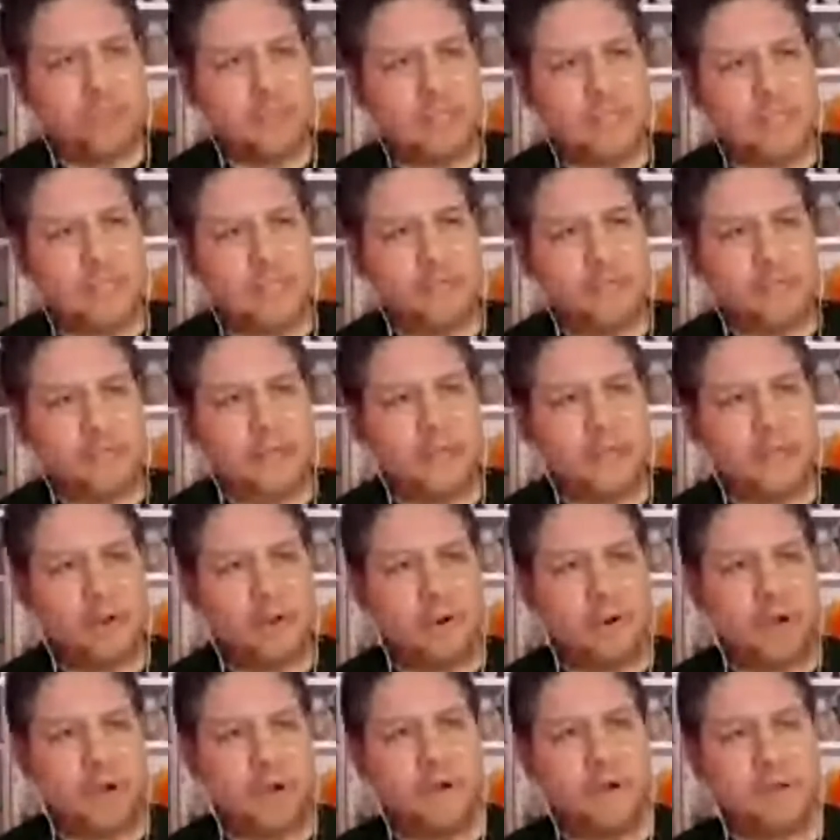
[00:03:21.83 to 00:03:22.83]
But
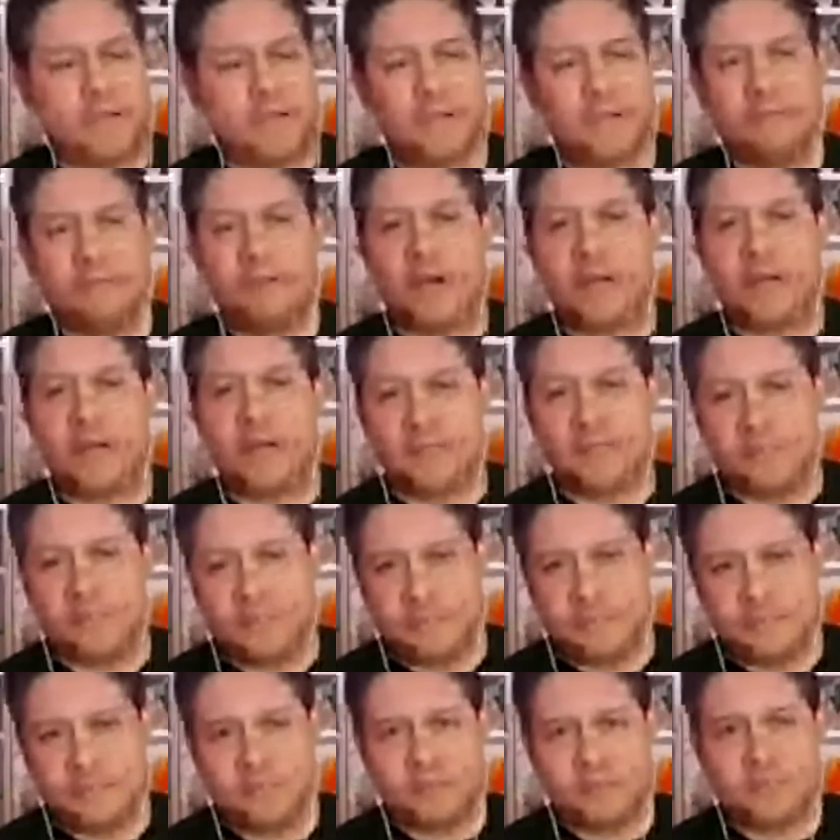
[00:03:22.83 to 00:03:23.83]
fortunately, they are
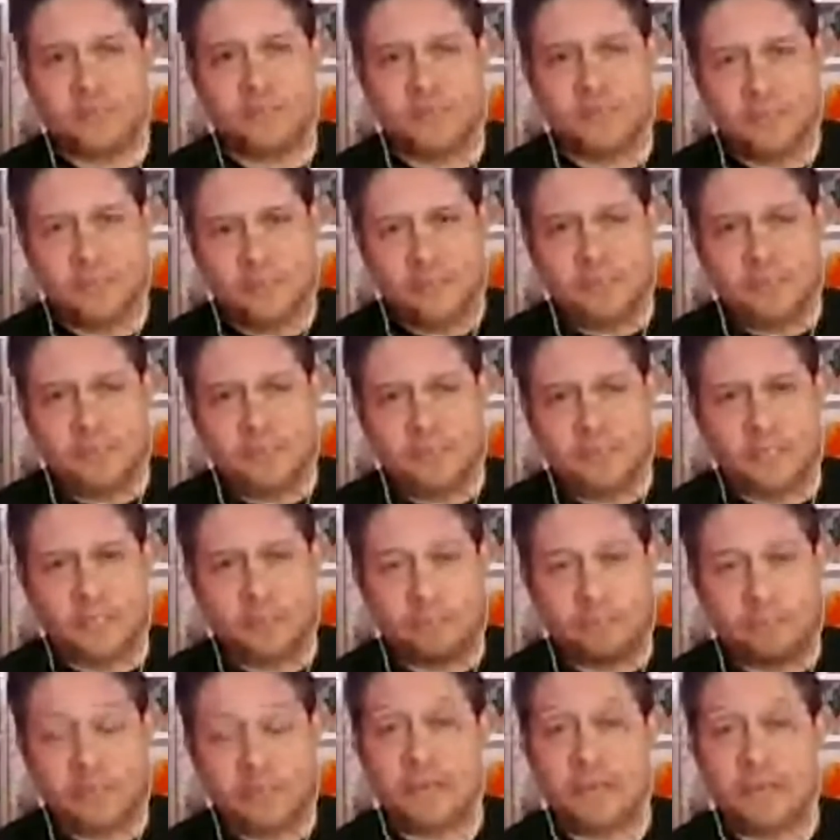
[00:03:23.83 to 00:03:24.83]
non-violent.
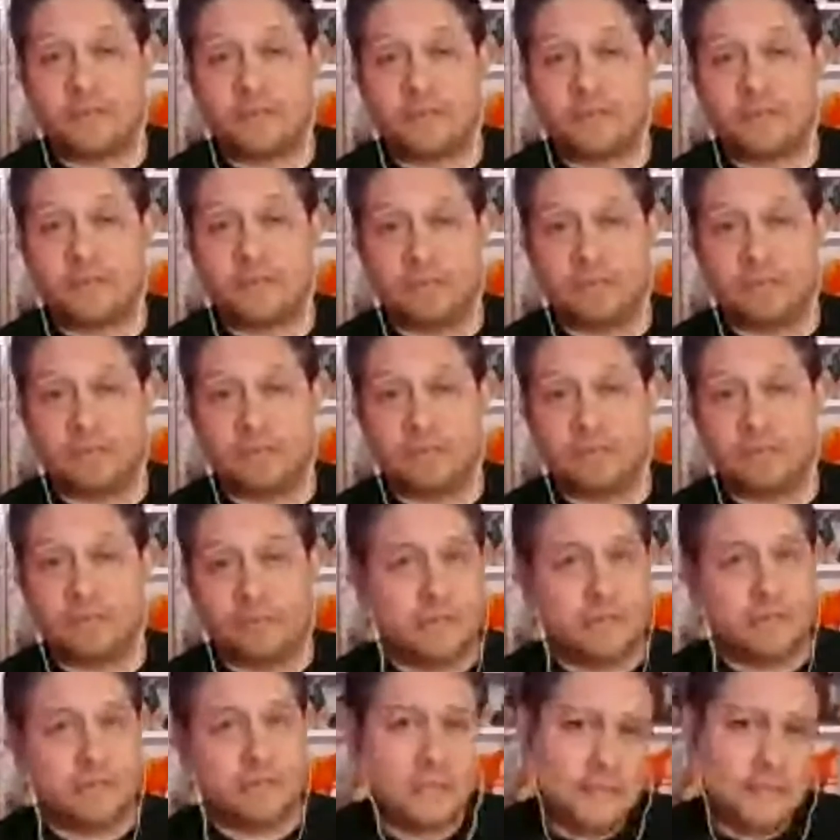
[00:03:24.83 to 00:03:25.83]
They are
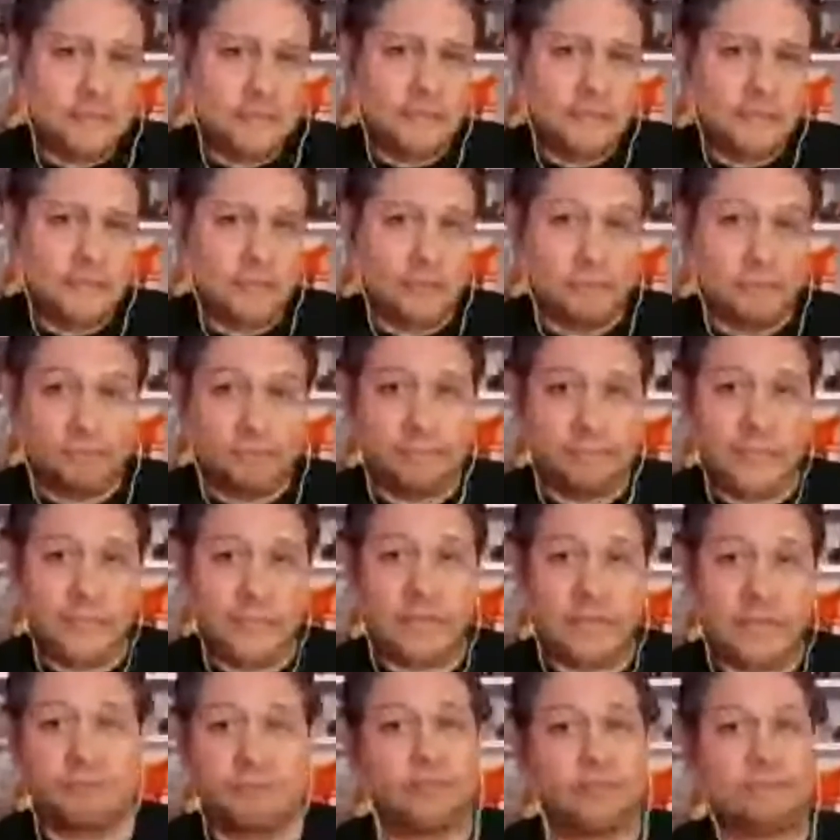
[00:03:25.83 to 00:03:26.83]
pacifists.
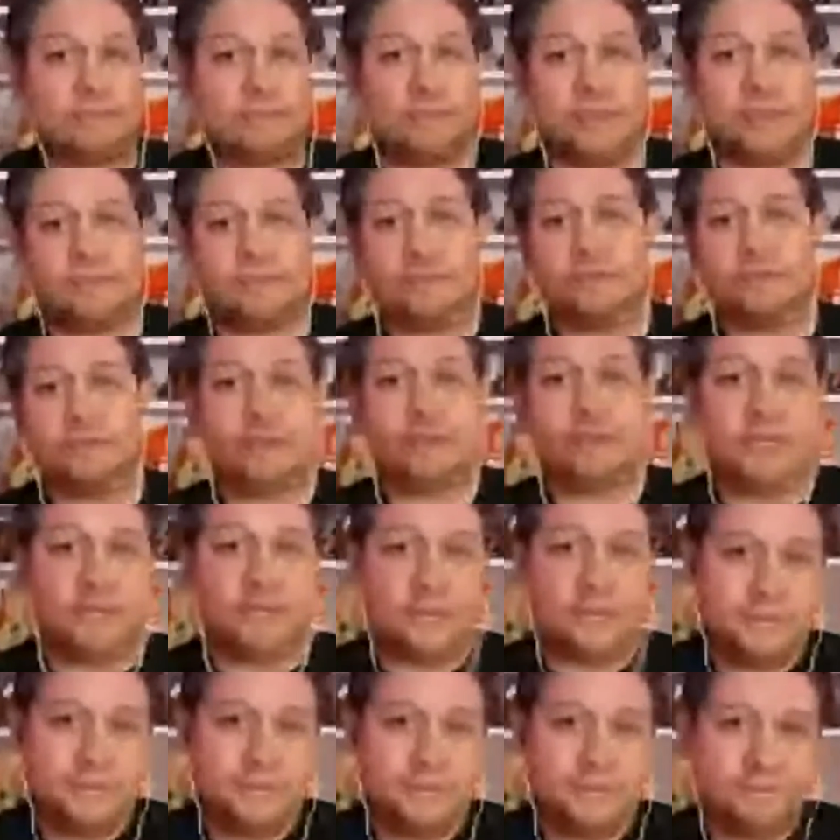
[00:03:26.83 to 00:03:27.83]
Pacifist right
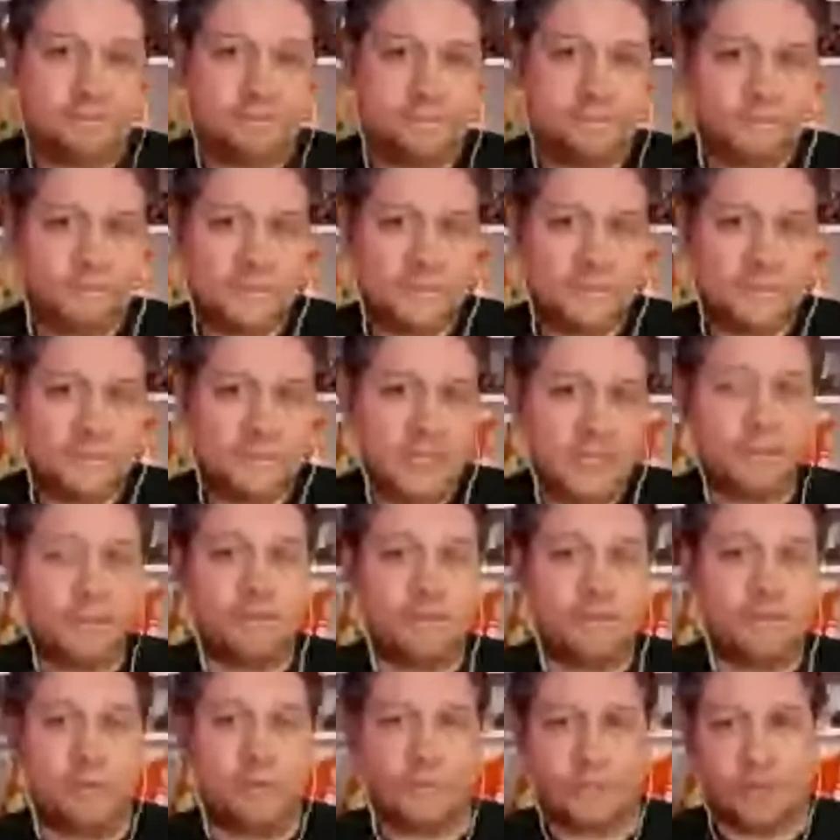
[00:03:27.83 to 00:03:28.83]
through your face.
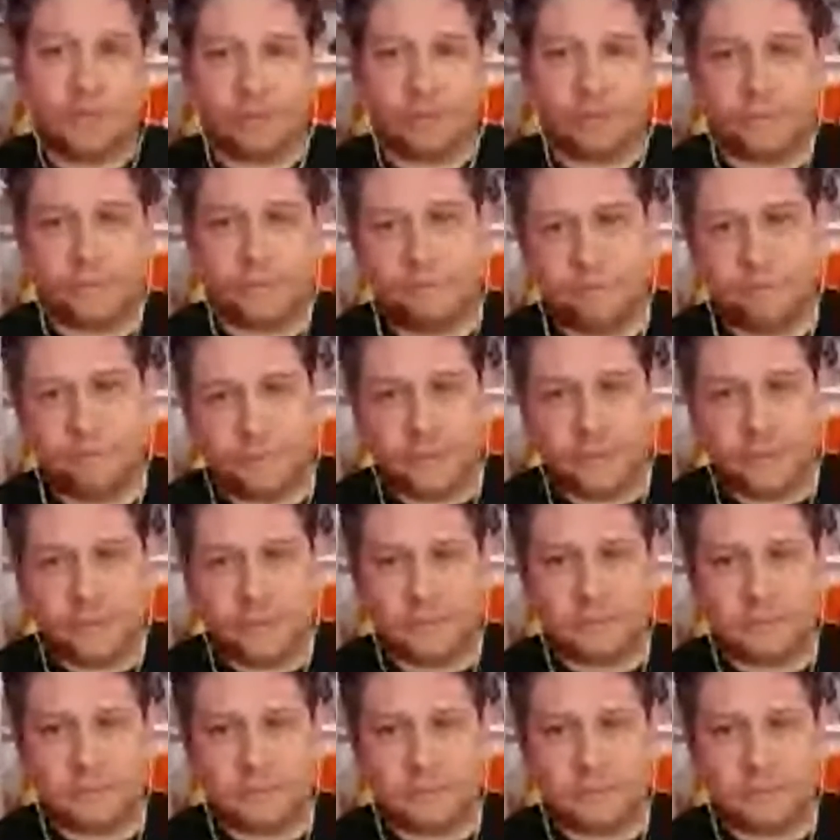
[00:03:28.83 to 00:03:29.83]
That's a little joke.